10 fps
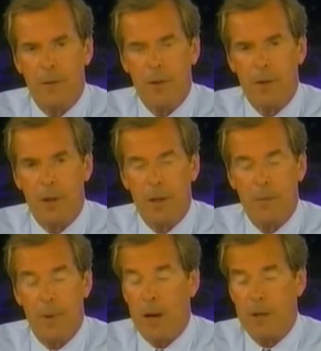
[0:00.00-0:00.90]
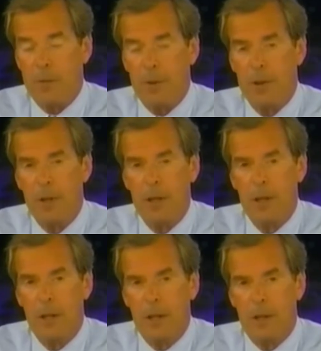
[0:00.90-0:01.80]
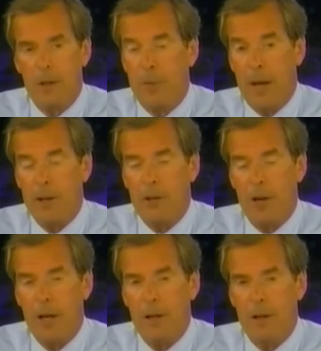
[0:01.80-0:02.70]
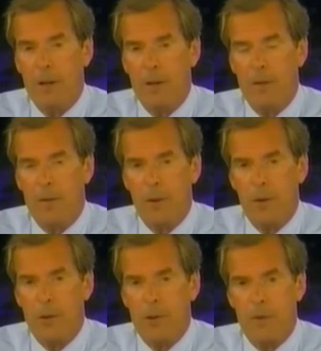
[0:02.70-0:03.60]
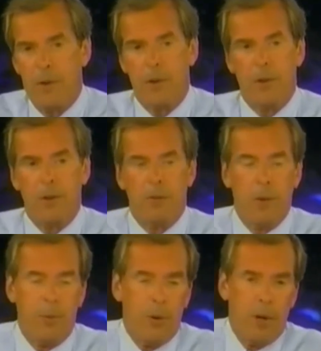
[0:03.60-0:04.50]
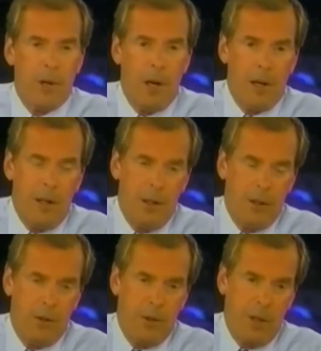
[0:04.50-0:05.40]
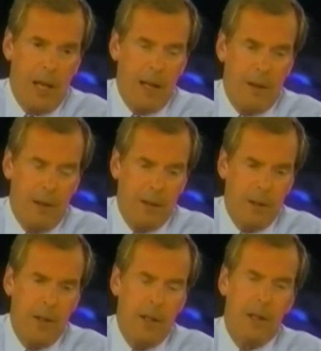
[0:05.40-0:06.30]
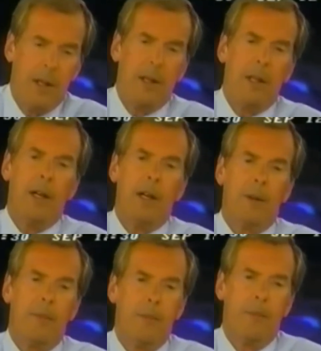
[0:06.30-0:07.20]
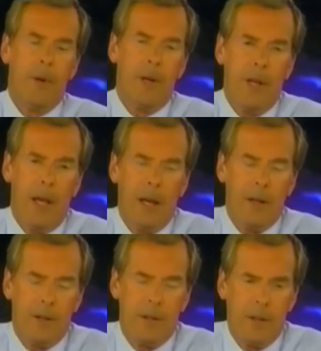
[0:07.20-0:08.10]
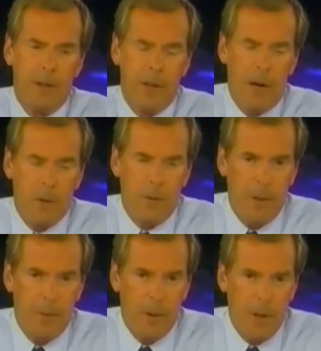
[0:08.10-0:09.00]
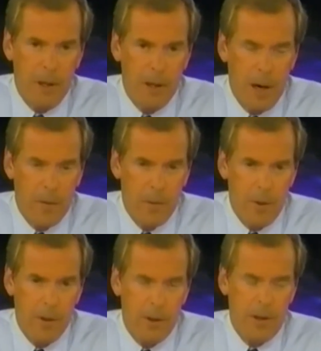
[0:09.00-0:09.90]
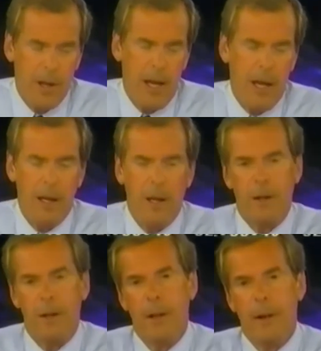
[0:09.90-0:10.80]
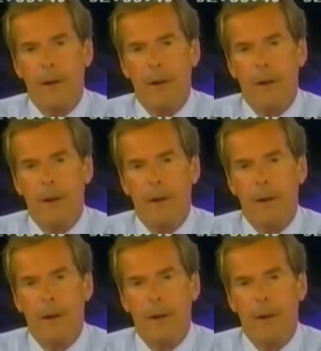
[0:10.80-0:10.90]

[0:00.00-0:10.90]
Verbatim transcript: virtually impossible uh, to penetrate uh, for those of us who report on issues like this. Um, but as several people in government today and,